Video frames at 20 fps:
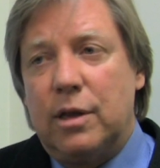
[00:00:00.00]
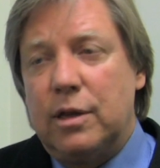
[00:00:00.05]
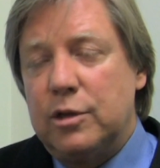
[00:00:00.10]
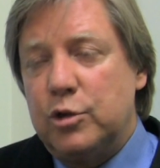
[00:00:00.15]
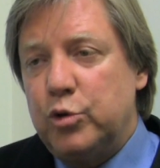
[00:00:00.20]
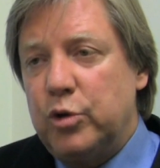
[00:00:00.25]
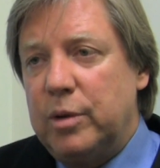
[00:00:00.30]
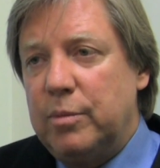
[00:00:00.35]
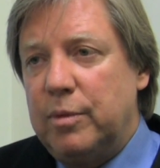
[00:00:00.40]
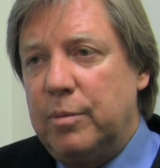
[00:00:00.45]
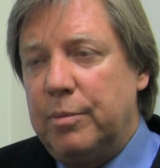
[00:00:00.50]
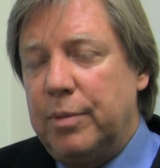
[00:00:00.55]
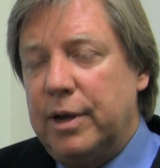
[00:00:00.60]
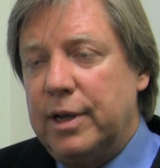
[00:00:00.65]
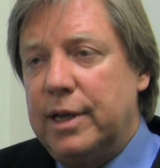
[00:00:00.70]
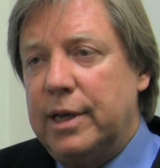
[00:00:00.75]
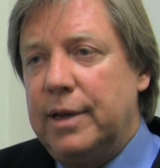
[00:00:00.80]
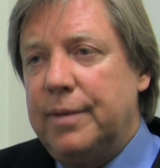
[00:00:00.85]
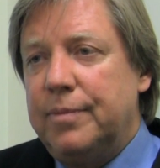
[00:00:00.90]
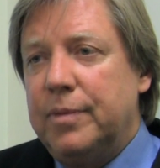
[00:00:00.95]
it a treatment
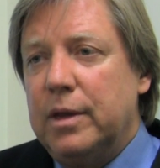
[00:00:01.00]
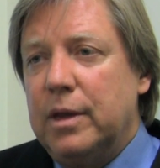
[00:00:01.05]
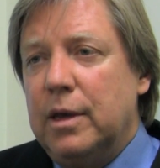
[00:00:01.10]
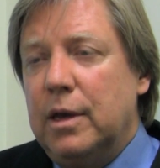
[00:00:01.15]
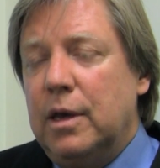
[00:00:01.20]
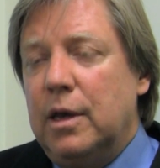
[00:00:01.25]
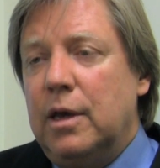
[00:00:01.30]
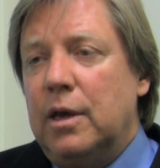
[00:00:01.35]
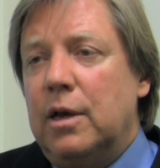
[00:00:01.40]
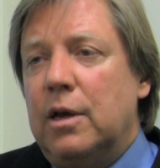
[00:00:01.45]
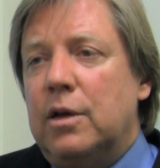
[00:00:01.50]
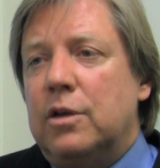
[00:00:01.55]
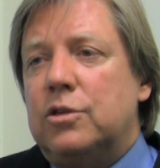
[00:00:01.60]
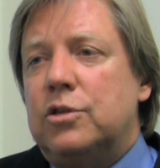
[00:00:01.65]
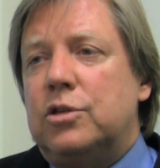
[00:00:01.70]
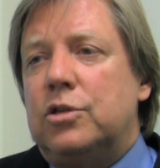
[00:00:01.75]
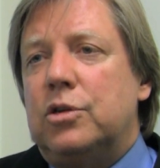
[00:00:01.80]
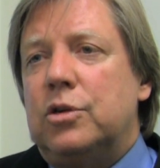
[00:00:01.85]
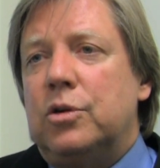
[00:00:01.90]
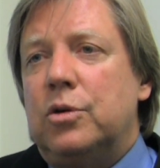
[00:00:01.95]
buddy,
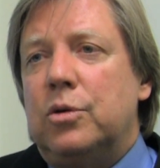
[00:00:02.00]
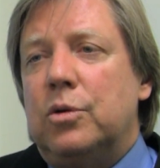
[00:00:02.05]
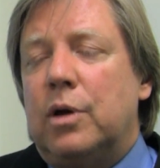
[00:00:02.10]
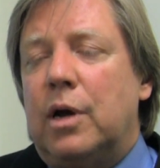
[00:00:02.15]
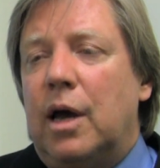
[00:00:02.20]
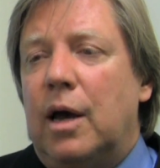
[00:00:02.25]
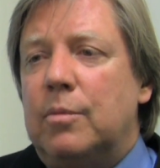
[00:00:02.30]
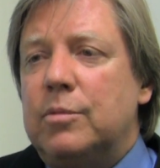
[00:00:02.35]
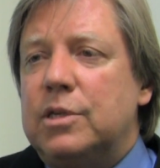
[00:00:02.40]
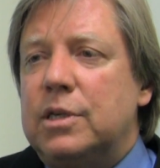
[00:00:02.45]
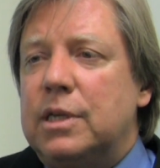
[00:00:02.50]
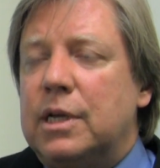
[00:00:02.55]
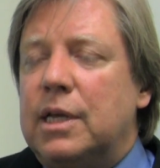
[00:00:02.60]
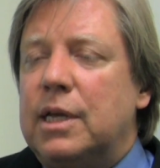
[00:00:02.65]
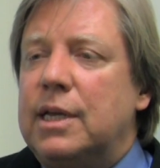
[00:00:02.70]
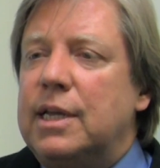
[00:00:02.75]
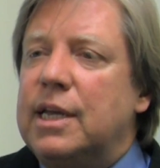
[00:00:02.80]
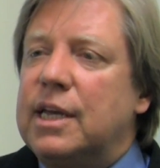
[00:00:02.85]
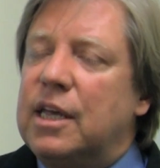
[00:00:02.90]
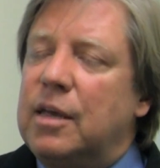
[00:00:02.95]
to come to the
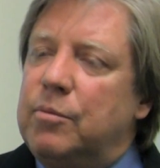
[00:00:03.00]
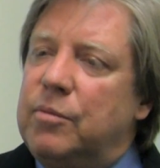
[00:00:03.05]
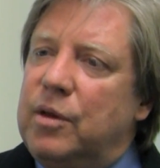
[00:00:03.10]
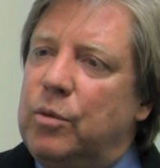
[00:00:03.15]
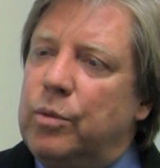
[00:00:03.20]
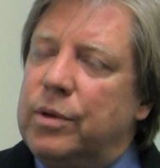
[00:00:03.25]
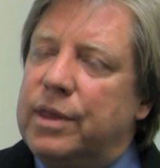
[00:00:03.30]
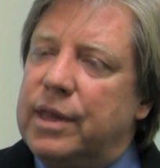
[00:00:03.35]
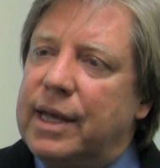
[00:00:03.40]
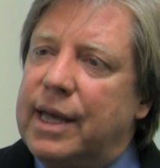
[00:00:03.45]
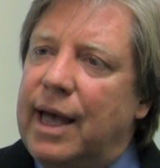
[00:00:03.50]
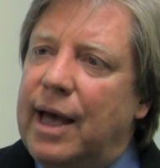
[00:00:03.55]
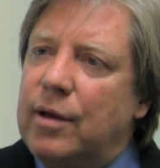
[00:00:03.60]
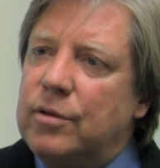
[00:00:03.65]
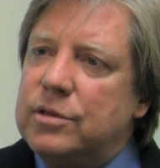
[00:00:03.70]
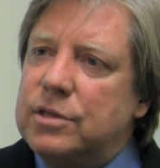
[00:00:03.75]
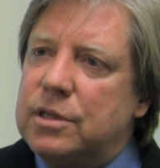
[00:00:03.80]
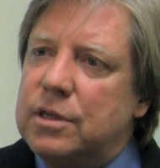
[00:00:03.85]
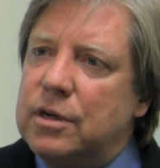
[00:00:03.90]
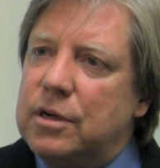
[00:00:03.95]
clinic and meet with the
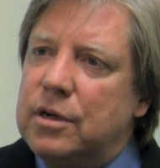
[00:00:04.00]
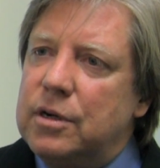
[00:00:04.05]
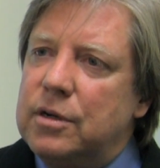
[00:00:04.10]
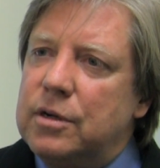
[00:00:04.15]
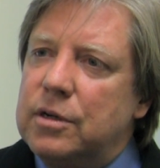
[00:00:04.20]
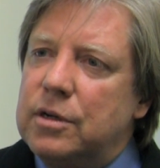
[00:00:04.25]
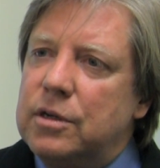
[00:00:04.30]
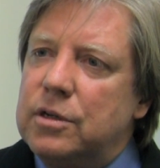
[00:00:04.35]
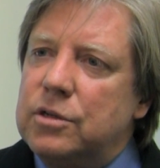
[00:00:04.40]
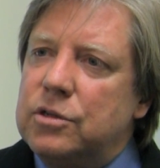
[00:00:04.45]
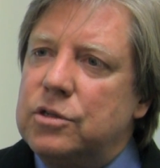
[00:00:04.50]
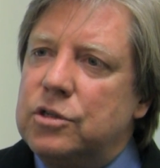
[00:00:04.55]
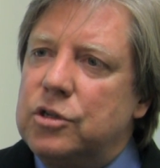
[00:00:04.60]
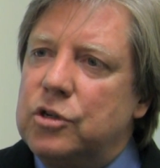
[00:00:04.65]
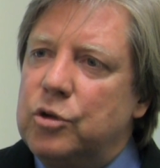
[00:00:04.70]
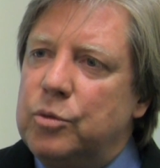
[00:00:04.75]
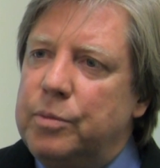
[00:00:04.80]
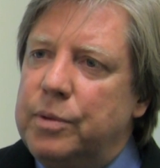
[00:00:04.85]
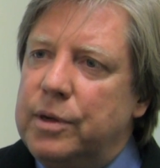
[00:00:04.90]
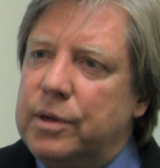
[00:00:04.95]
counselor
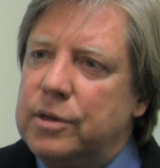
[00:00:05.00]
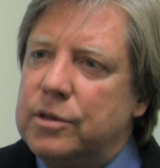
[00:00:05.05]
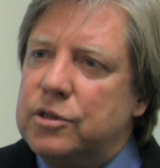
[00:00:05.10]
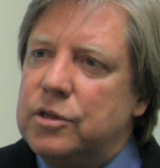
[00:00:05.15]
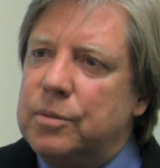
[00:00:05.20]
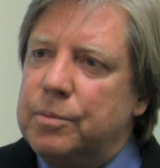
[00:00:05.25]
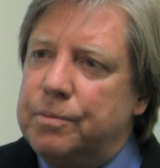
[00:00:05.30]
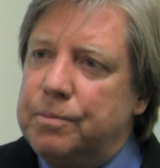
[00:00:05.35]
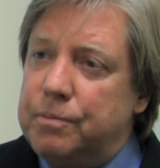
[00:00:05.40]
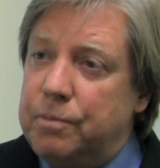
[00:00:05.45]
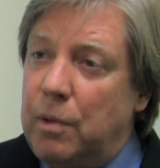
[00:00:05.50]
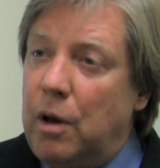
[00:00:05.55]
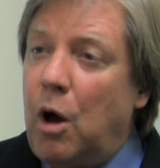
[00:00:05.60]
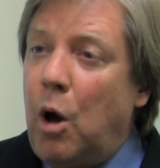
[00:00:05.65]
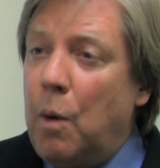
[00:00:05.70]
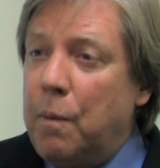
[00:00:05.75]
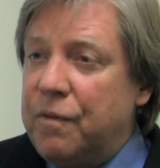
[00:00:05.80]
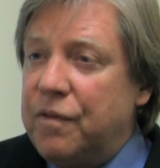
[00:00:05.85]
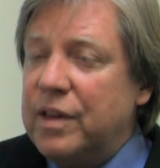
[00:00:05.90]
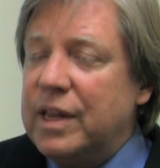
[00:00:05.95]
to be, to
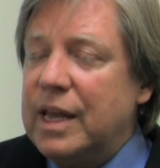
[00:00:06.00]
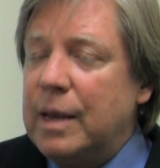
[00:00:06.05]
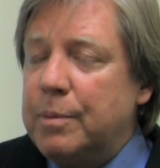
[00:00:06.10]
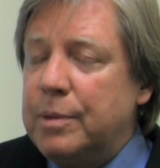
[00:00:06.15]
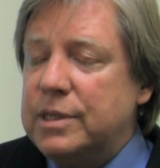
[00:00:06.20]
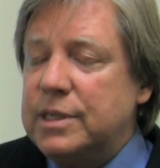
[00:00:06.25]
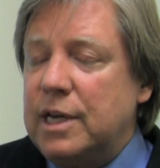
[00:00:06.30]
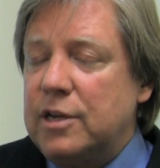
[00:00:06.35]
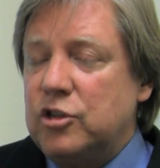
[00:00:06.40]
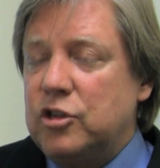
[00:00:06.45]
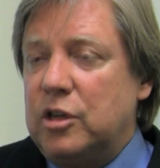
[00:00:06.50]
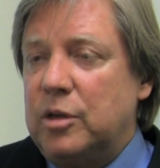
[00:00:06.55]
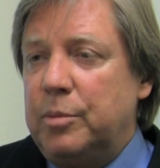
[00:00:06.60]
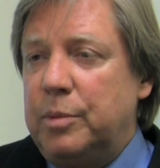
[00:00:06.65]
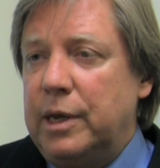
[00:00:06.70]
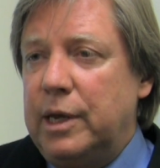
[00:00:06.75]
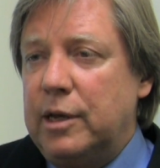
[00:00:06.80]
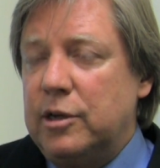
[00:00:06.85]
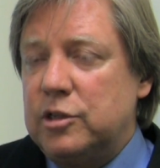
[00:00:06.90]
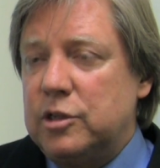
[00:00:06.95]
hopefully and potentially
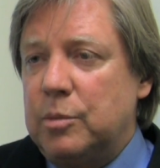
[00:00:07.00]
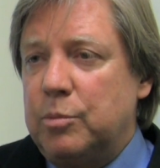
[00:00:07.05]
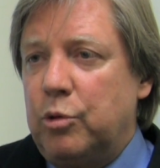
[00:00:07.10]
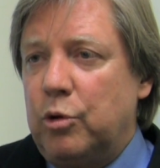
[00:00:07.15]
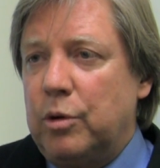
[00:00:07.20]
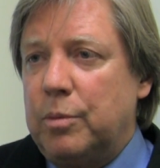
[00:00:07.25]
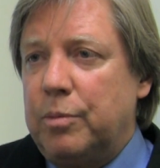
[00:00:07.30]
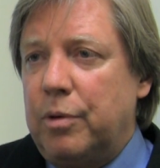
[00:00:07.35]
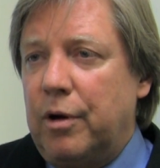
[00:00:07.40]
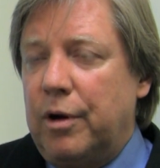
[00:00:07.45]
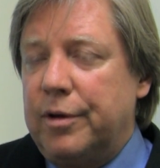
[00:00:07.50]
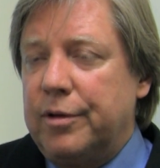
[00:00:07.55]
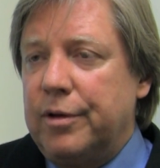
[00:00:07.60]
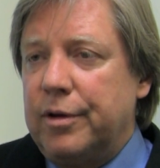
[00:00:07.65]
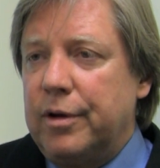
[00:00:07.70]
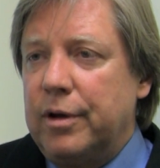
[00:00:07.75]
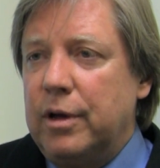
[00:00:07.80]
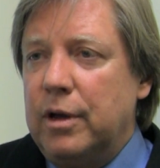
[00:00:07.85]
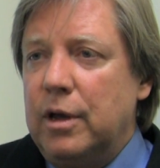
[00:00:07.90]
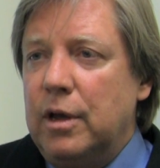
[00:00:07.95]
being a support
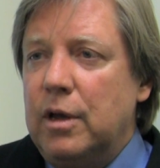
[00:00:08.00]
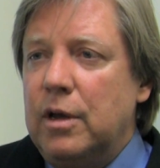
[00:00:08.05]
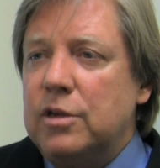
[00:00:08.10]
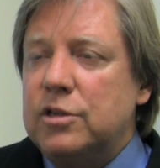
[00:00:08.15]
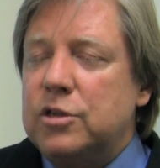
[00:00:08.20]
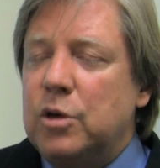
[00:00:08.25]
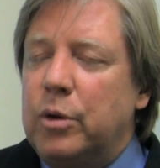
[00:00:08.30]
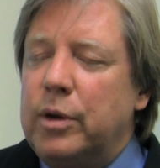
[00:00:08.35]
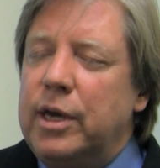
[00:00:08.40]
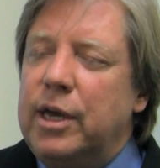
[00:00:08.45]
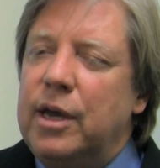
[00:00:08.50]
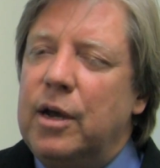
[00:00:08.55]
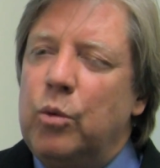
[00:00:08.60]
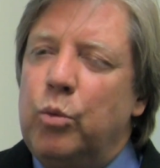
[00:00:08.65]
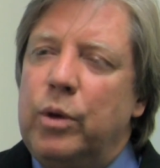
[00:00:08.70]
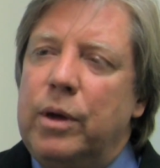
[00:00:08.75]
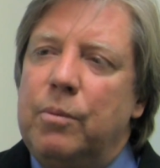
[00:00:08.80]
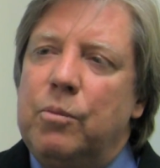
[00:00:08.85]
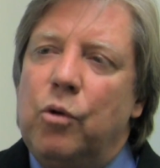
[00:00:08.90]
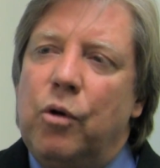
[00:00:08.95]
partner. So here
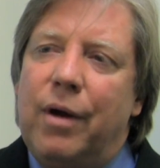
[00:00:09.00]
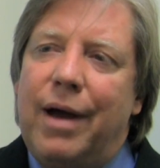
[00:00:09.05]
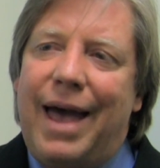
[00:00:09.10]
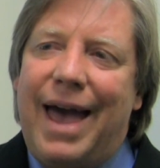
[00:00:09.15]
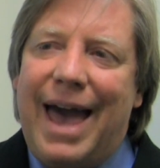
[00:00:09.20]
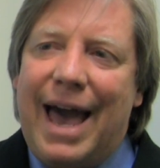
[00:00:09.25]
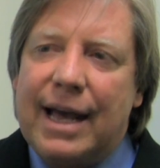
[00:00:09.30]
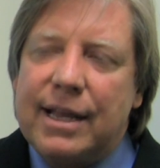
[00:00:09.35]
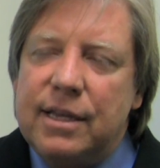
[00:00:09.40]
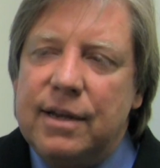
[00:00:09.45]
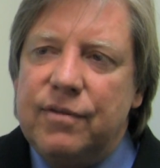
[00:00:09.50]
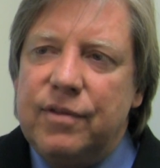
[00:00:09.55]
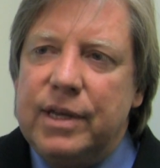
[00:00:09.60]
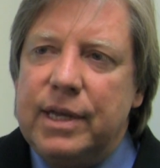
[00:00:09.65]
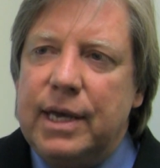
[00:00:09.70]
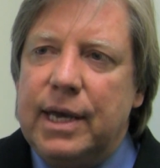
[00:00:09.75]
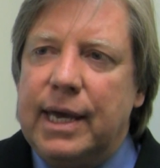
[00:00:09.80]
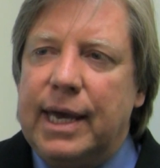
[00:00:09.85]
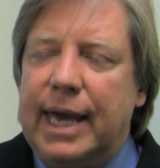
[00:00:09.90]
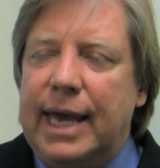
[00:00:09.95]
we more
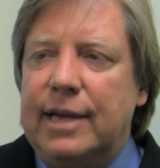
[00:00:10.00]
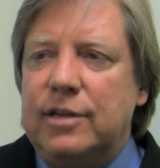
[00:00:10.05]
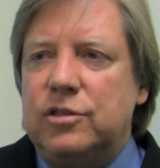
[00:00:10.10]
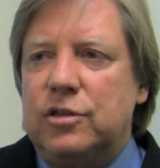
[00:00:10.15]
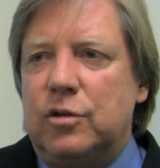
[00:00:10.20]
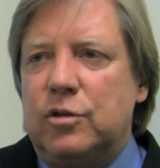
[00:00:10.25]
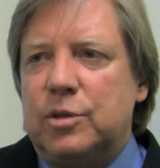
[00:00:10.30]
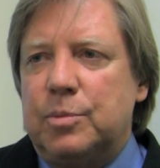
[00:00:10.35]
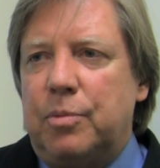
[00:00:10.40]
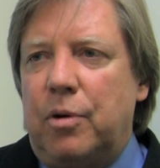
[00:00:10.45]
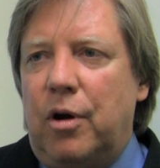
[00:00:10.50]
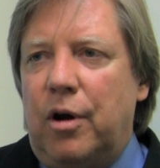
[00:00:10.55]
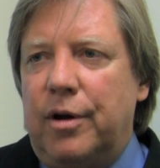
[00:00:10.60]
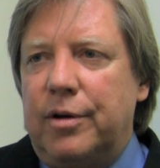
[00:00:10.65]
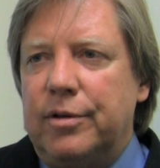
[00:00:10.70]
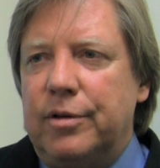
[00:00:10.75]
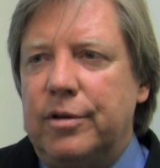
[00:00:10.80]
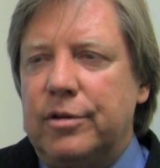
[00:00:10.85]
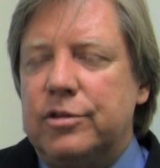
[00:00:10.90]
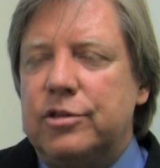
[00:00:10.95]
actively engage those
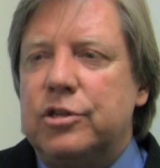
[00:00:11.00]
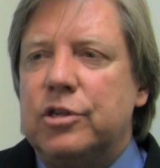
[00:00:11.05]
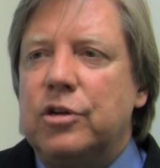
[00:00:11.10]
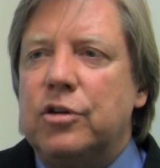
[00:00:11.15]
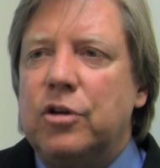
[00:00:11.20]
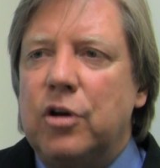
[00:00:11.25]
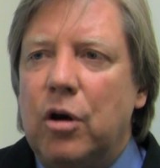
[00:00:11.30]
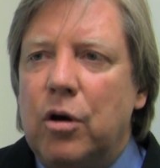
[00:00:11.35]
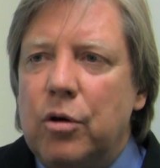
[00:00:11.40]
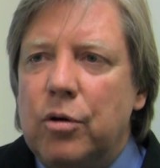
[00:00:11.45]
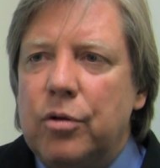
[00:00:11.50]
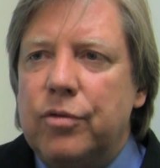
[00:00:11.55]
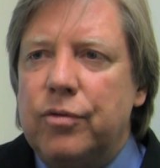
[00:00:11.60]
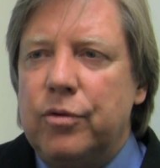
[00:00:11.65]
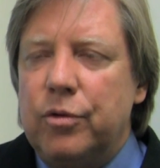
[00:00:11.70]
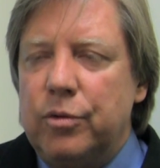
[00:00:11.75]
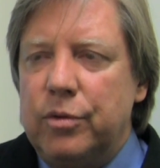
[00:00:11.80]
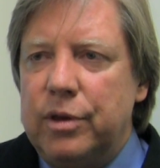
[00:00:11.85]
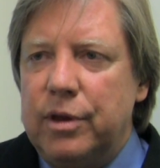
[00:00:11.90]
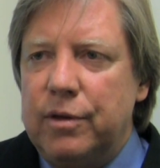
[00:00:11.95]
partners to go
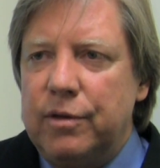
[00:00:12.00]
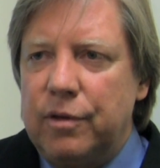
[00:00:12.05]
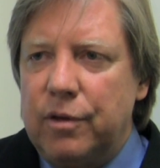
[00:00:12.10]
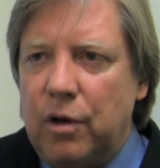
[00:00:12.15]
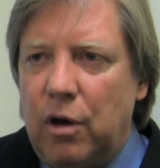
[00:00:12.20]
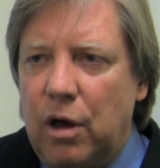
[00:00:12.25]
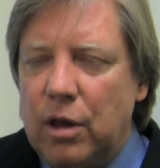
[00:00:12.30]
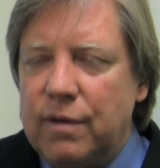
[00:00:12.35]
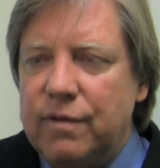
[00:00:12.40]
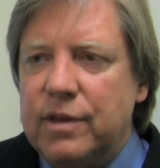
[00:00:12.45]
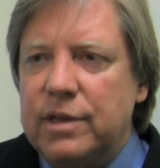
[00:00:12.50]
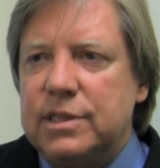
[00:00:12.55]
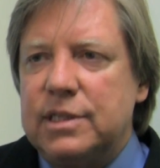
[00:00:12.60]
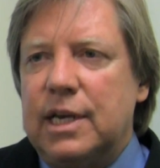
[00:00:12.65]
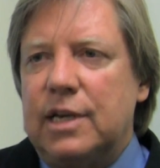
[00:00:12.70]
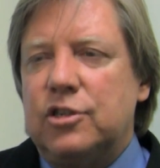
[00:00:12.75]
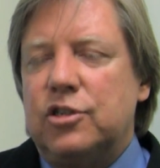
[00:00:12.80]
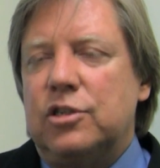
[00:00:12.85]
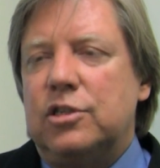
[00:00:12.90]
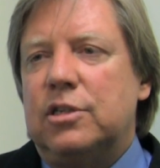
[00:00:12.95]
through the, all of the
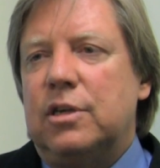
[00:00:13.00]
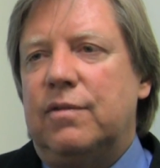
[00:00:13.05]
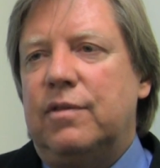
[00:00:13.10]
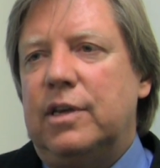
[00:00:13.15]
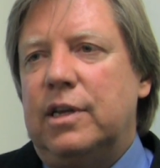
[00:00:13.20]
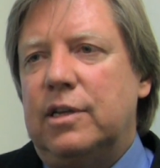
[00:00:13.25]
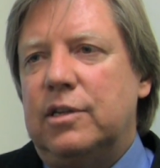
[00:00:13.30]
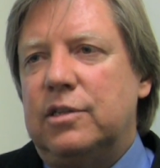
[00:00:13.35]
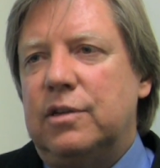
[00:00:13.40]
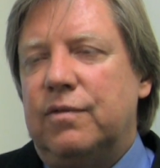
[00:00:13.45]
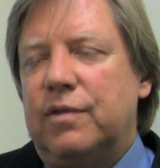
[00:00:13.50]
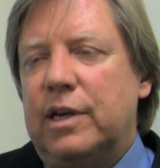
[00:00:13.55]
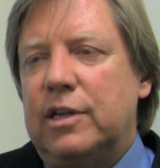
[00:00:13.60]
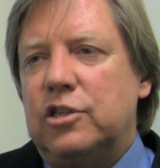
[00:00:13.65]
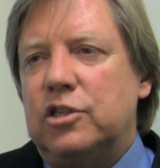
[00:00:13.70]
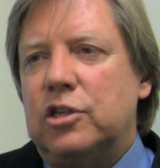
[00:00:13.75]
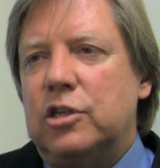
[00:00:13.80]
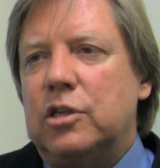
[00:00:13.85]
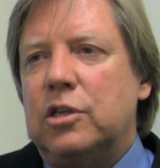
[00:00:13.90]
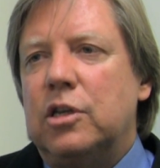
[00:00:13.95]
sessions of the
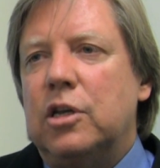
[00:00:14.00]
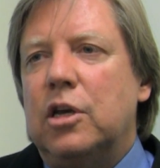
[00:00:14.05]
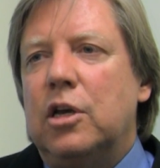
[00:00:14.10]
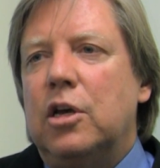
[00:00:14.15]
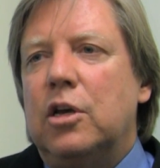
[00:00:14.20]
intervention,